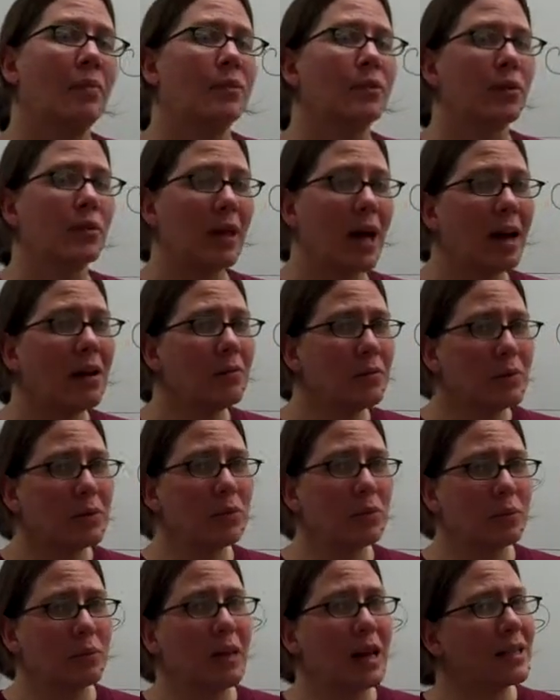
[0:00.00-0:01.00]
So
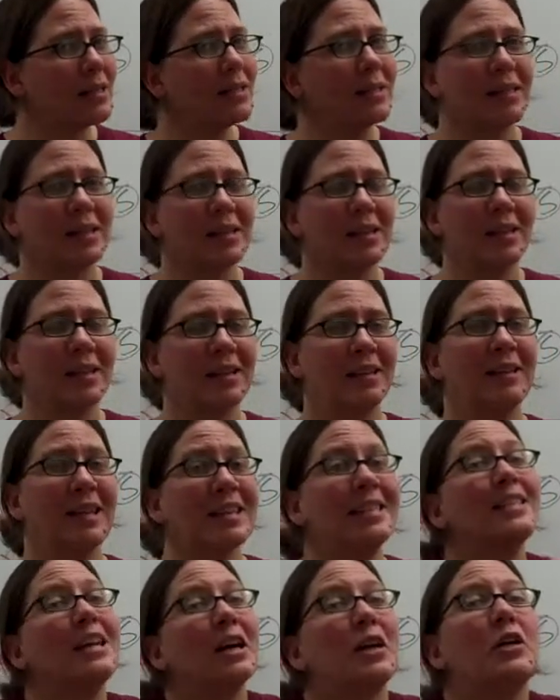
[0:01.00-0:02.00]

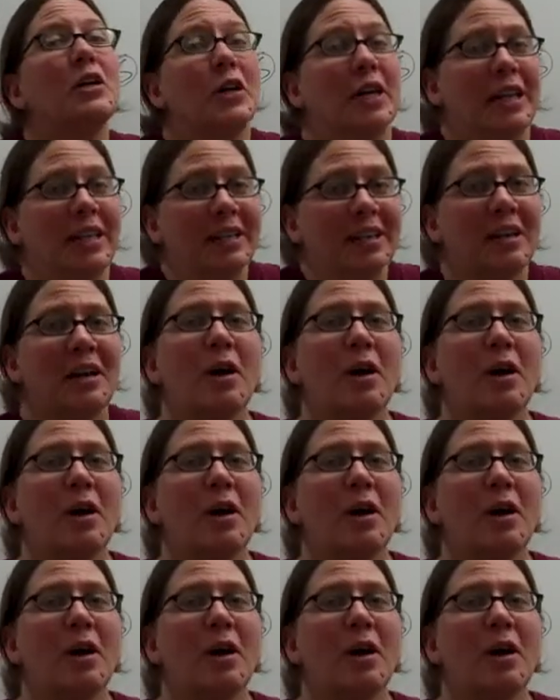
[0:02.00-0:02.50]
that's not good,